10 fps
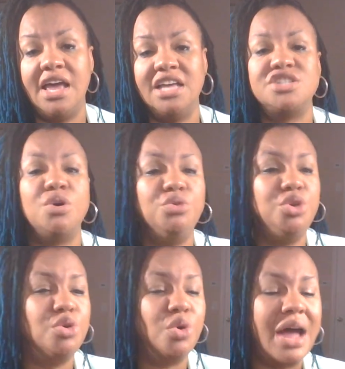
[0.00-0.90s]
And so
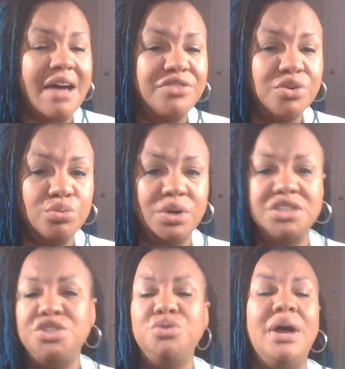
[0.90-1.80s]
you don't have to
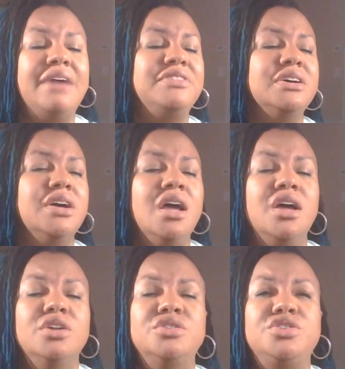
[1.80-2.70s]
rush. You don't have to
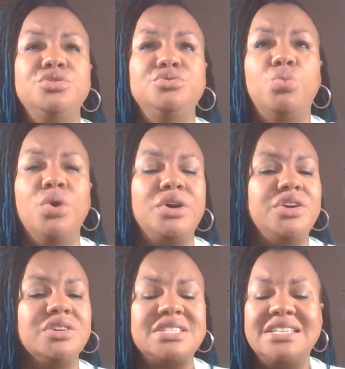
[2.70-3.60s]
to work
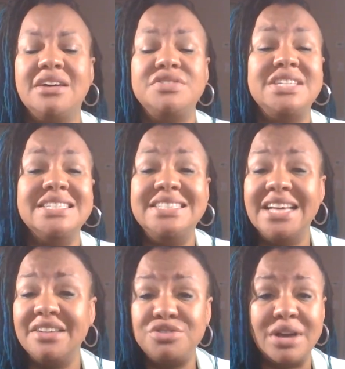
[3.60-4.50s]
yourself to
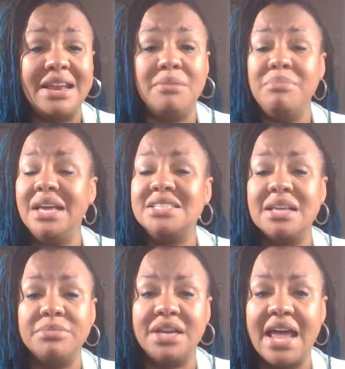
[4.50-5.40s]
death trying to make
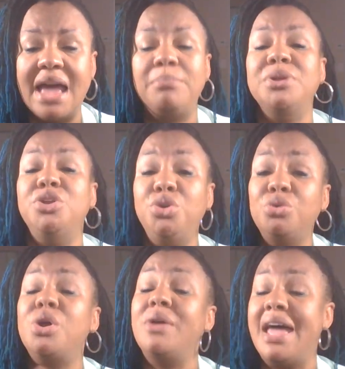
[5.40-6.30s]
something happen.
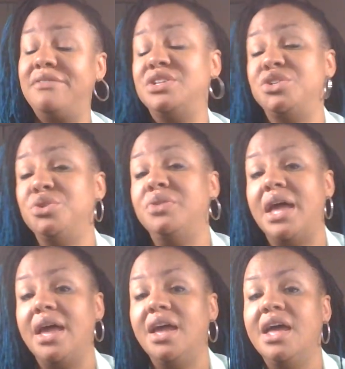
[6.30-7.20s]
You don't have to do
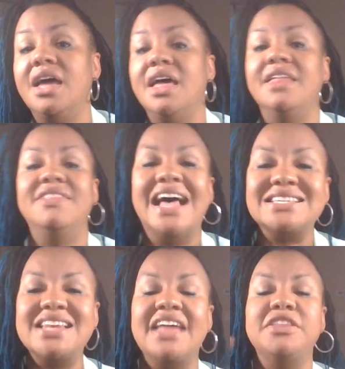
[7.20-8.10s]
that.
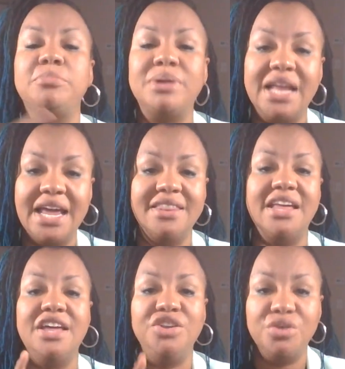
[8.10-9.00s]
That's not the plan
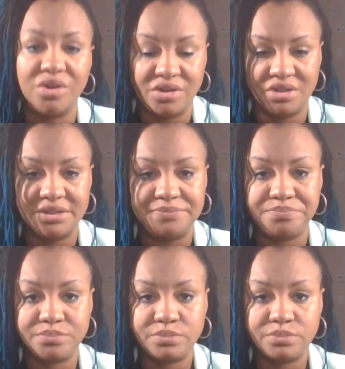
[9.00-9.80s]
that you're on.